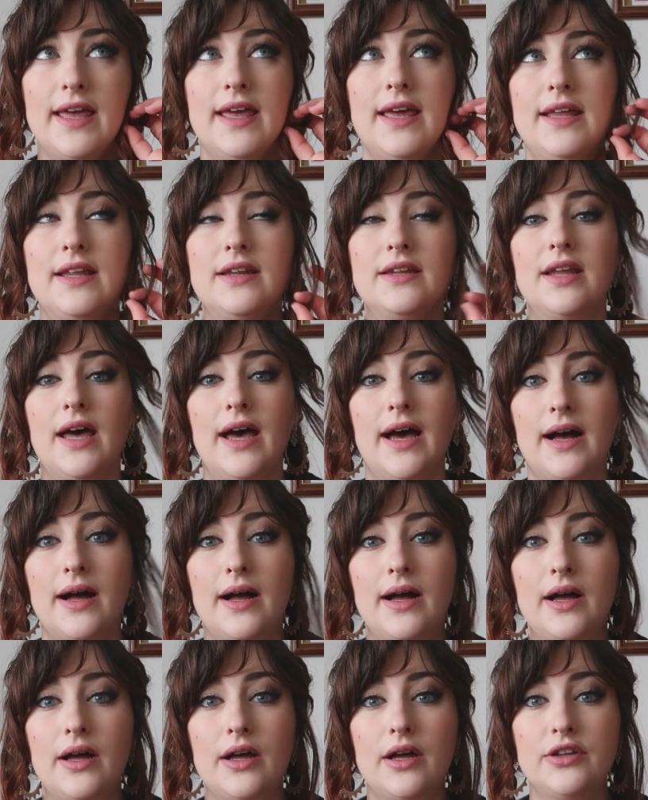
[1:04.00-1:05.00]
and
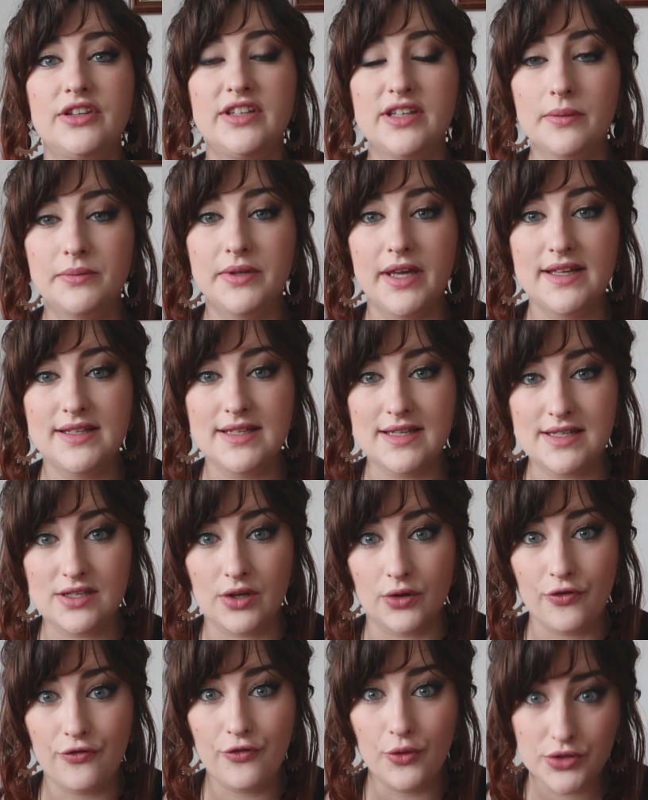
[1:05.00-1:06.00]
the update is
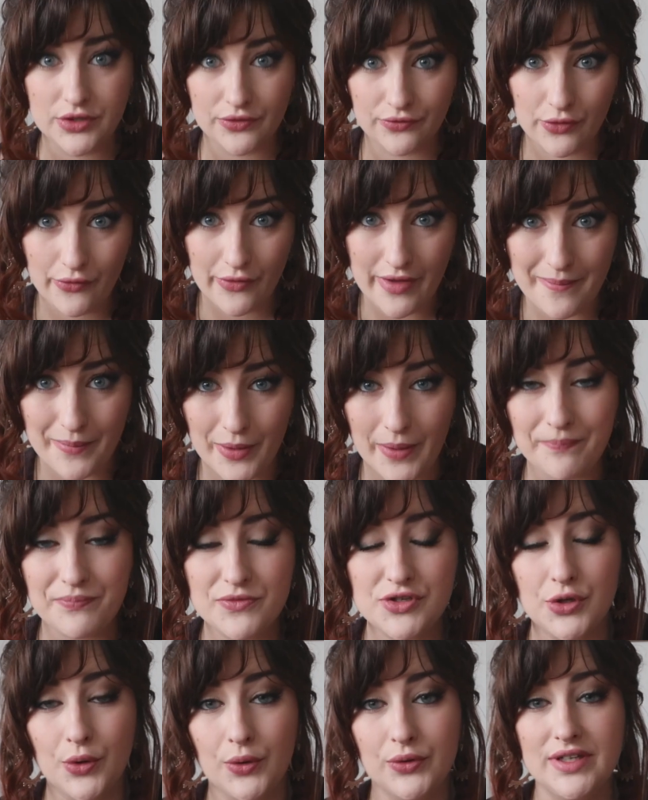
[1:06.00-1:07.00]
on the 4th of November.
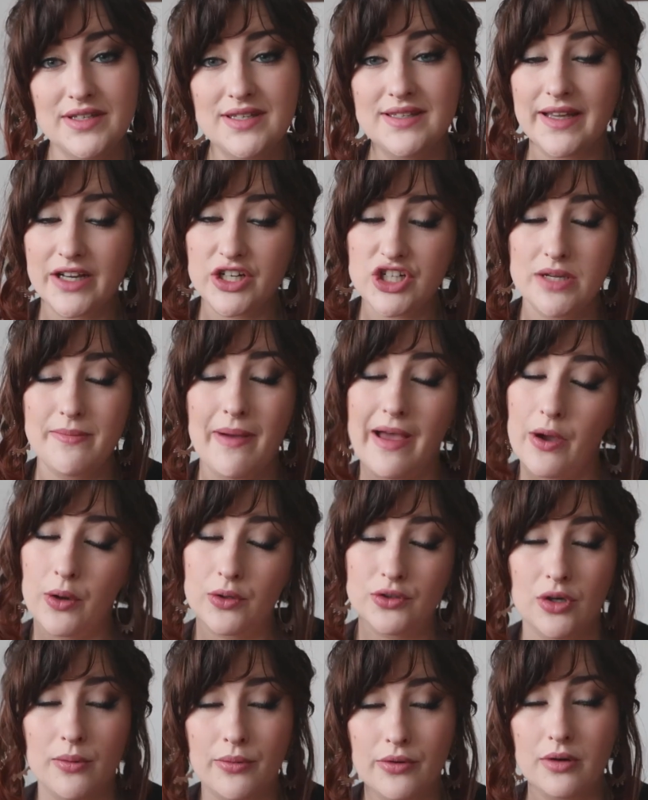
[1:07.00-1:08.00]
So this is actually my
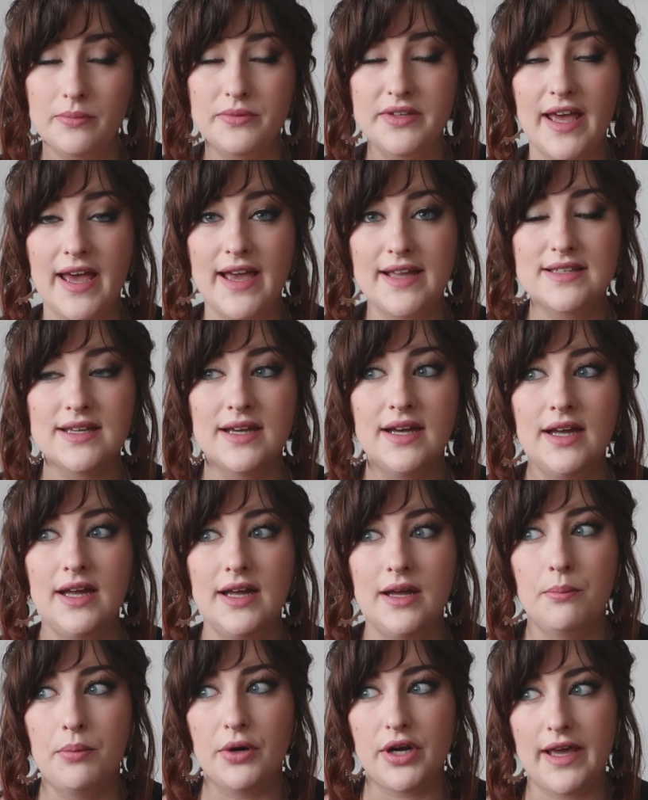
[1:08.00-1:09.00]
October update,
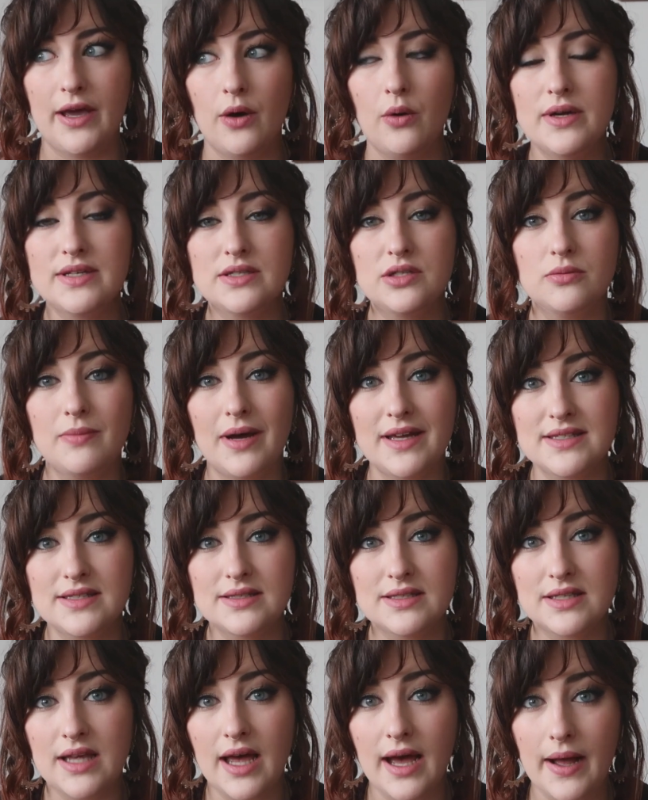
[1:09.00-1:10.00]
but I always do my
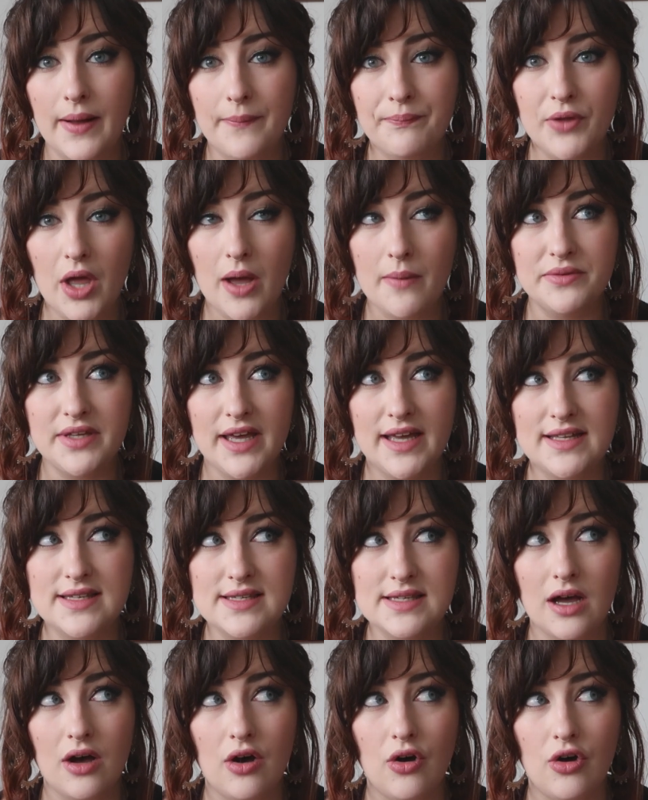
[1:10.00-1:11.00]

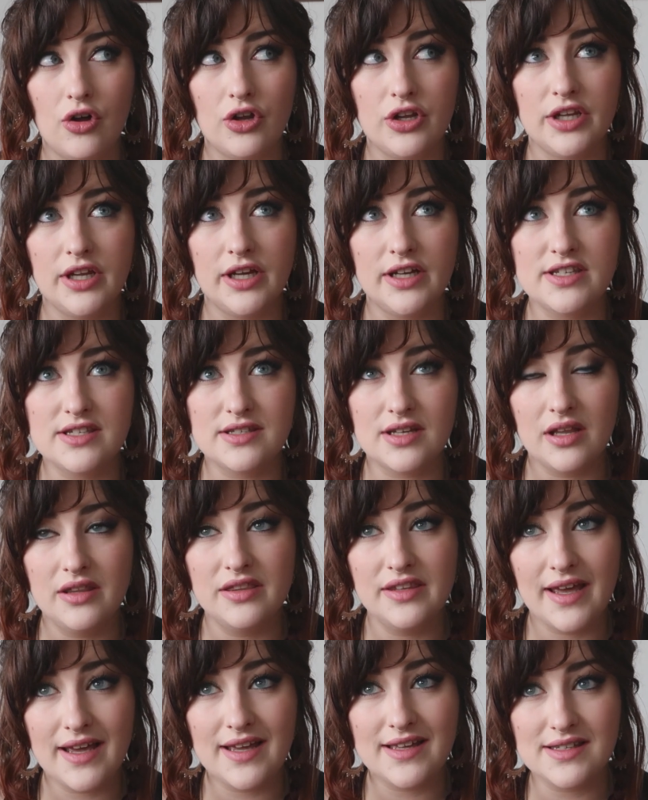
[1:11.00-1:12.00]
updates on
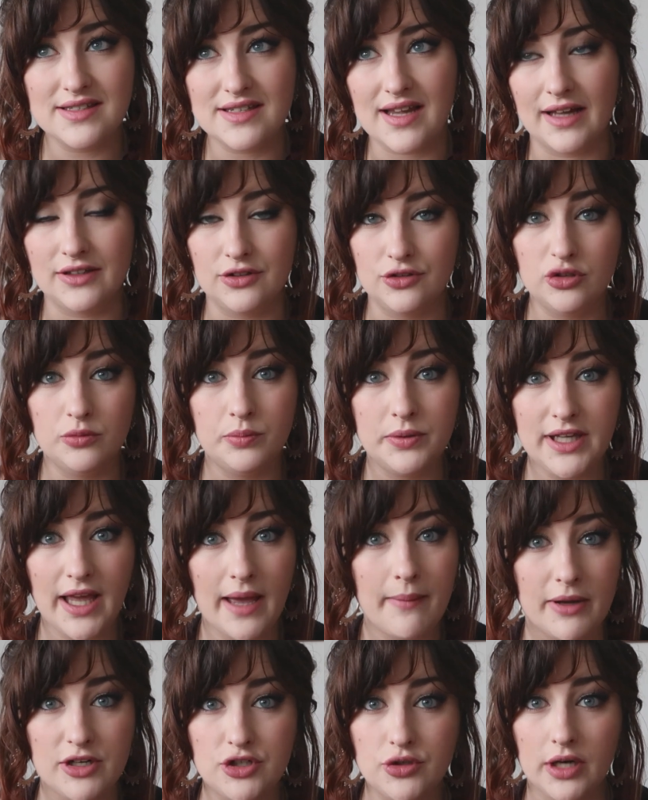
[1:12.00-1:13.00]
Sundays at 2
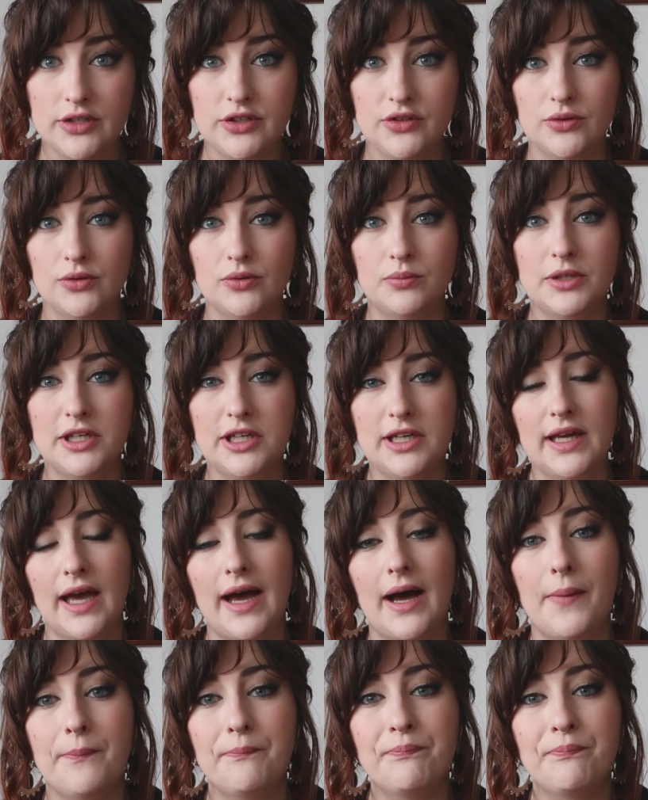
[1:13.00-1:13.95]
p.m. I try to be